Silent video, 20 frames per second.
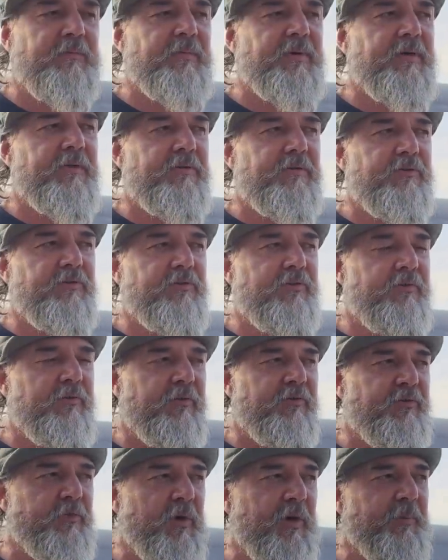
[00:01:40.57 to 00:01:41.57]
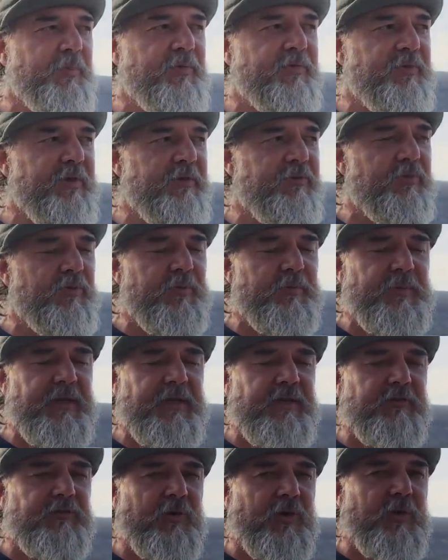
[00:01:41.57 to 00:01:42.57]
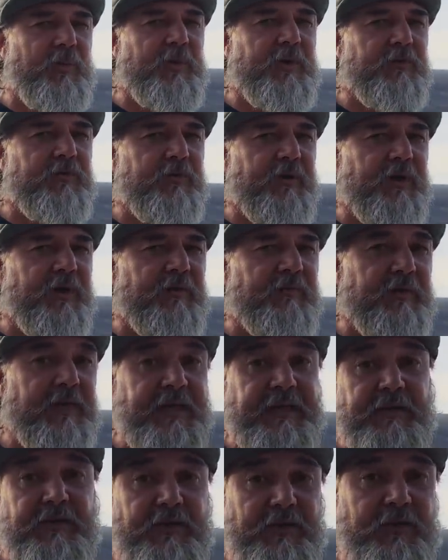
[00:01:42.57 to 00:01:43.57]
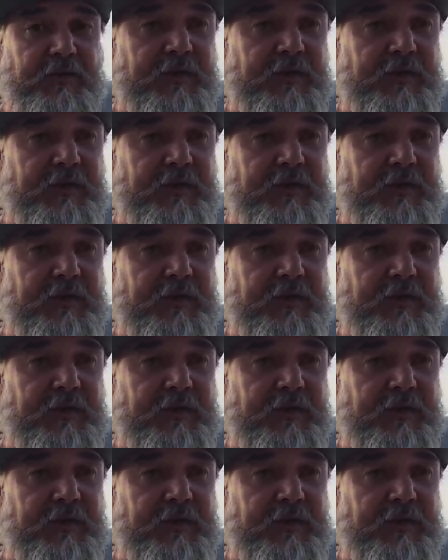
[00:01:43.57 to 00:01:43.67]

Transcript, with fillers: but there's a small percentage that were made as all-wheel drive. I didn't know